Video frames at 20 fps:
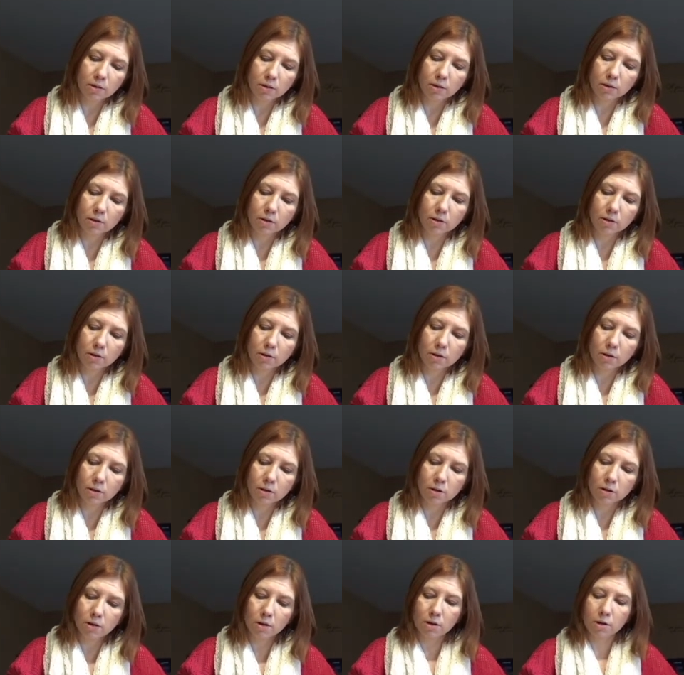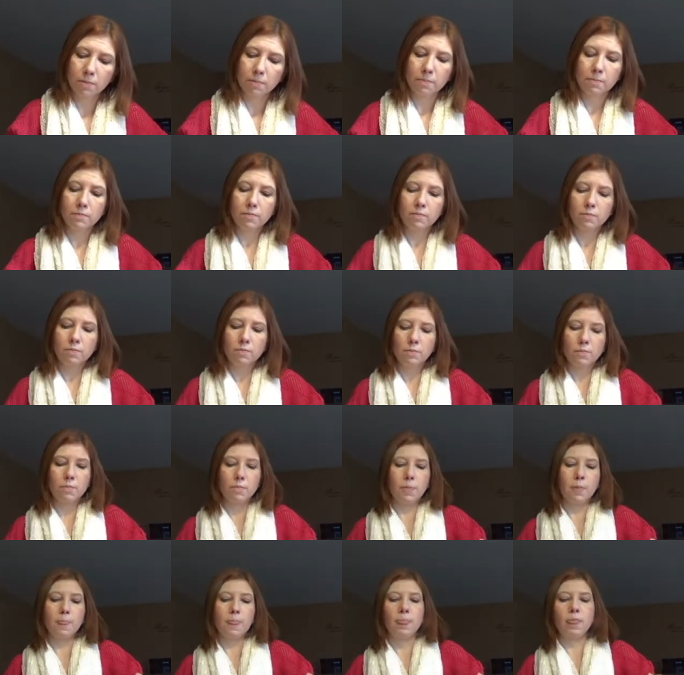
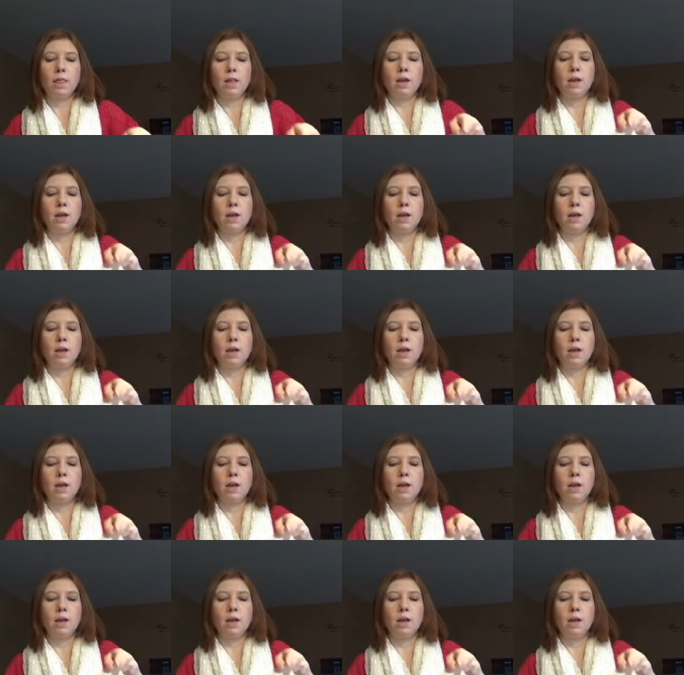No one is speaking in this clip.